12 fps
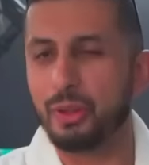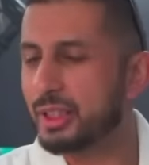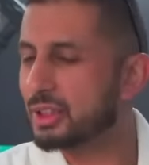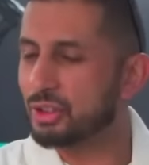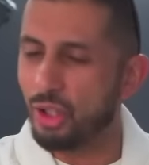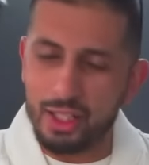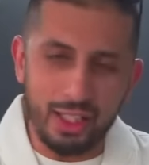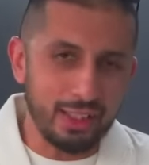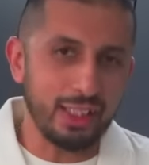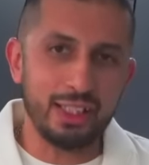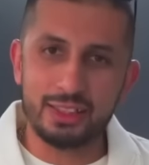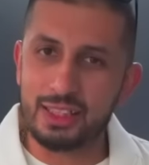it's not
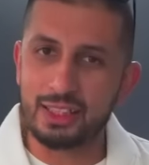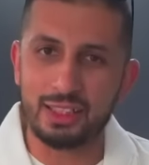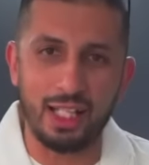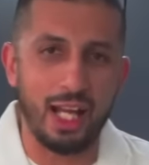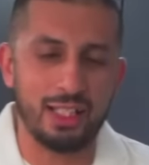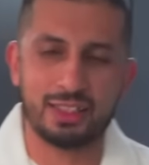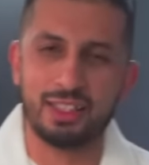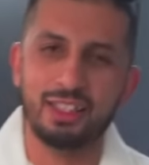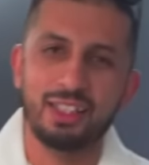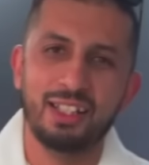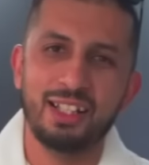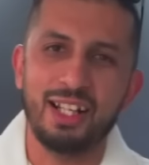an easy task.
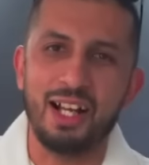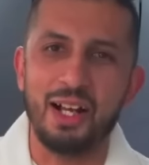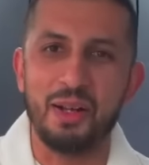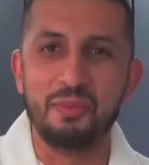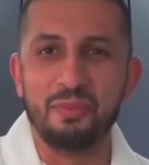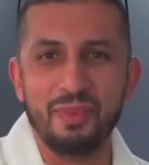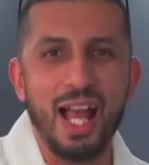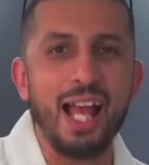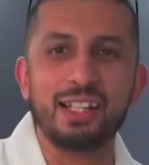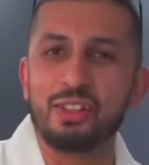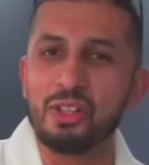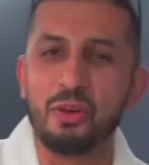
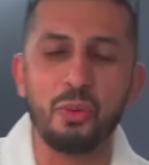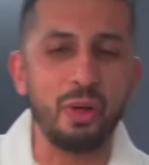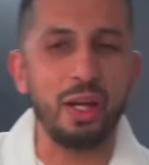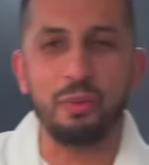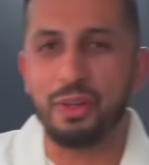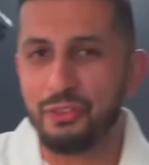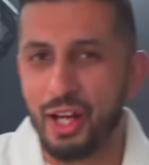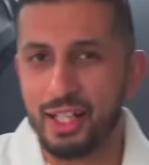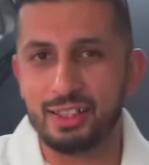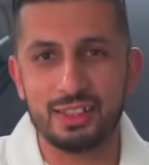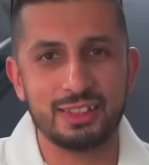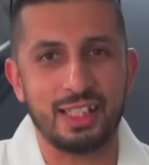I don't know where we
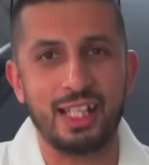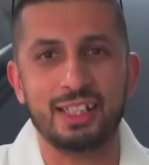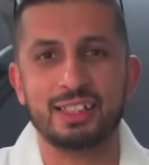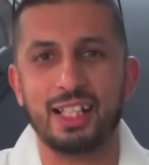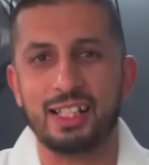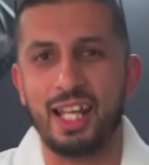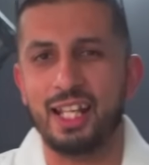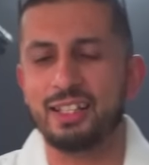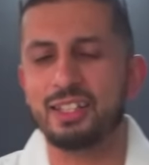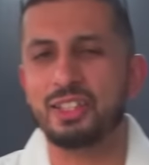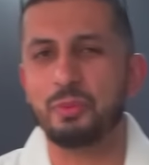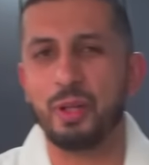find the strength and the
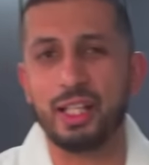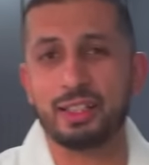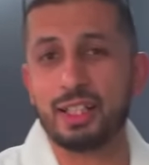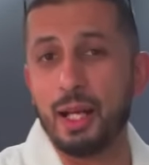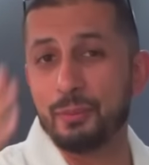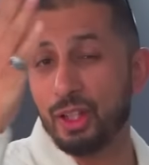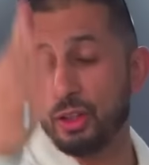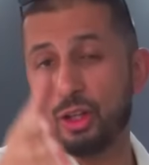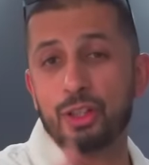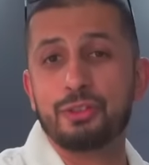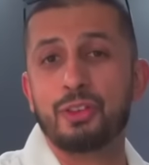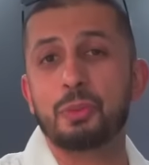energy, but it comes a
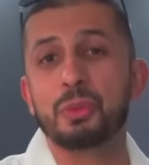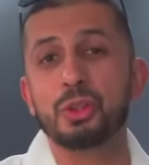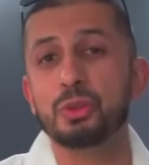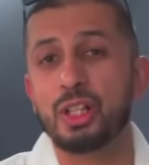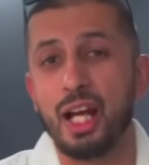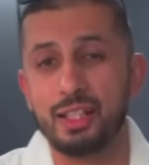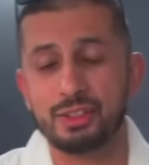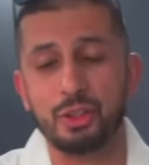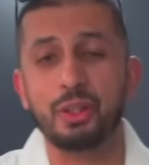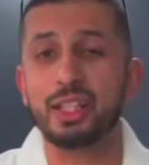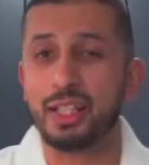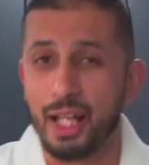lot from you guys,
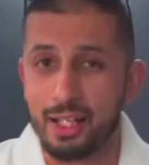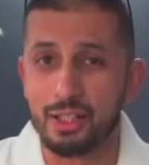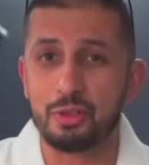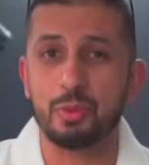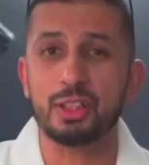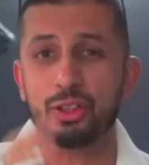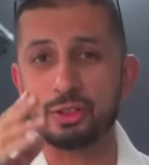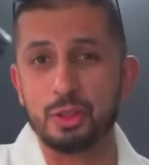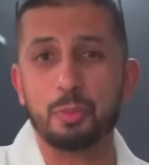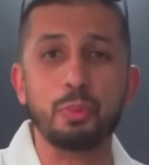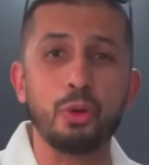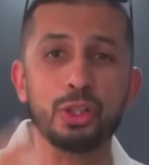your encouragement, your
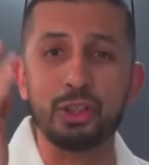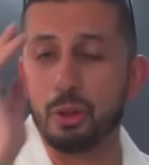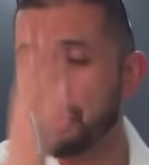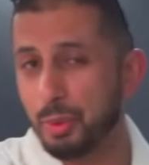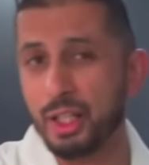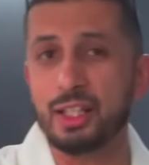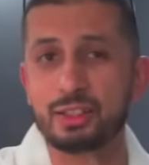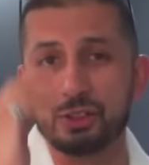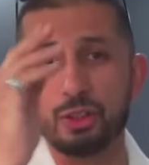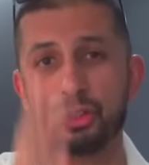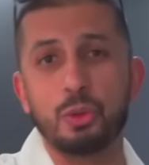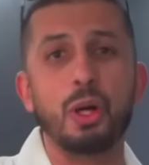support, your prayers,
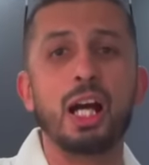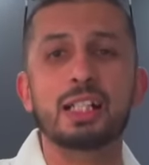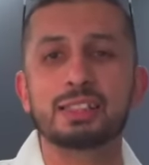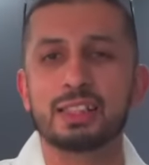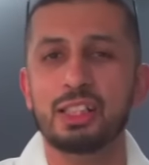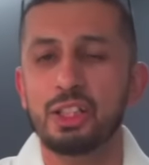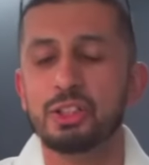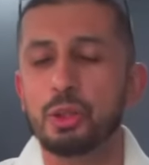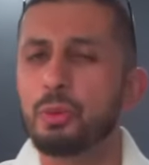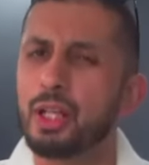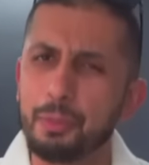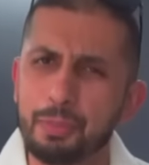your duas. So
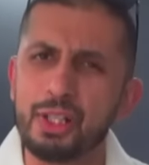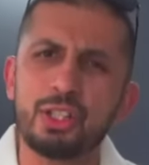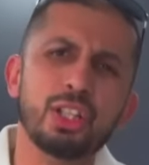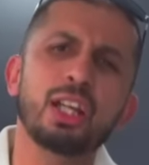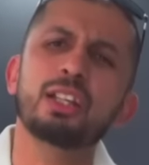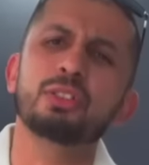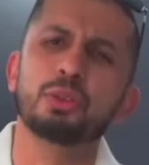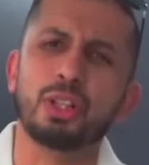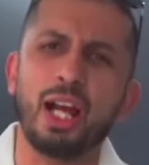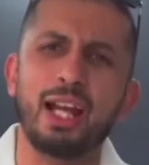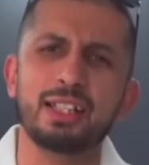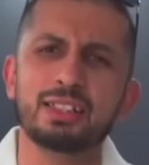we appreciate you
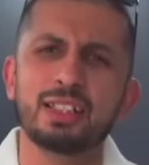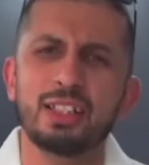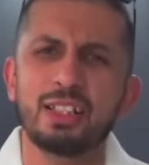guys.